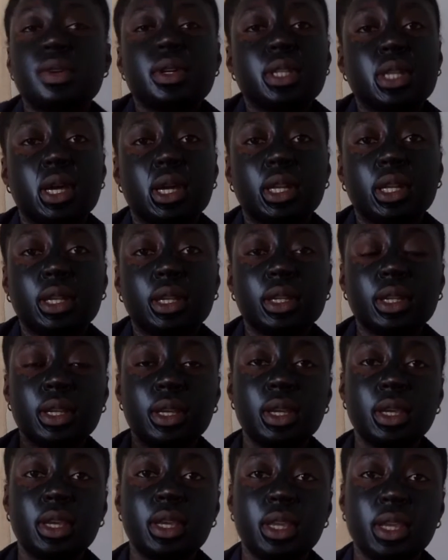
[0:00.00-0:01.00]
What's happening?
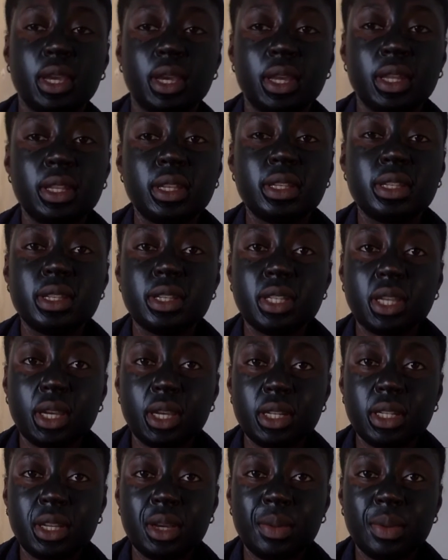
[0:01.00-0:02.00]
Yeah, this is the
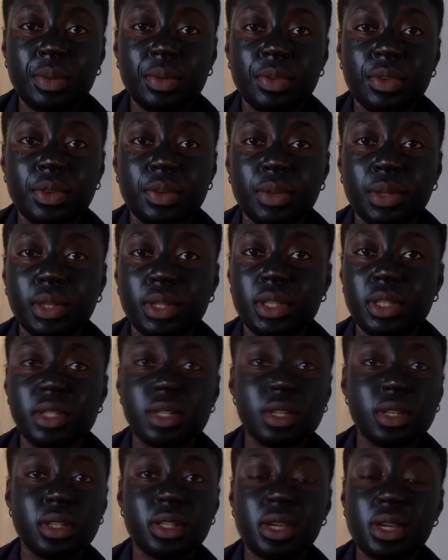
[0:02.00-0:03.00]
second time I'm filming this
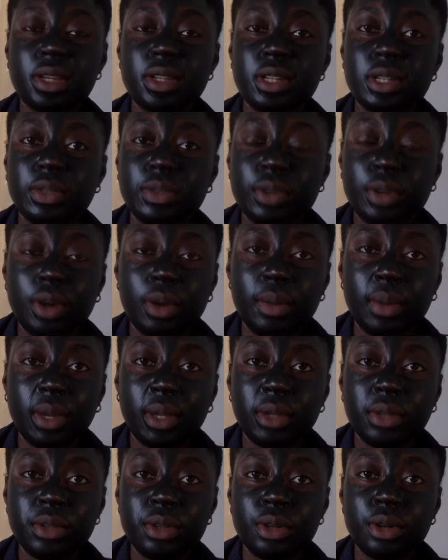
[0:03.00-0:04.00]
because I actually forgot my
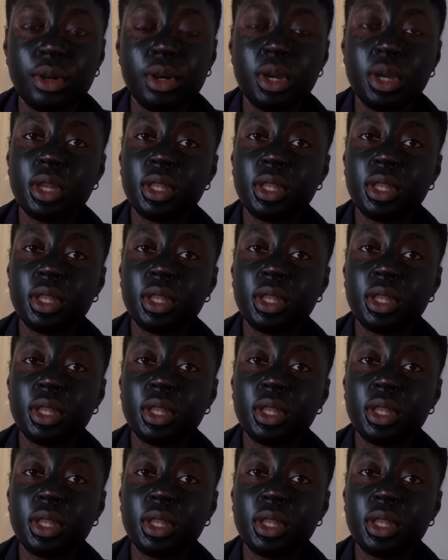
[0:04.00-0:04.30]
intro.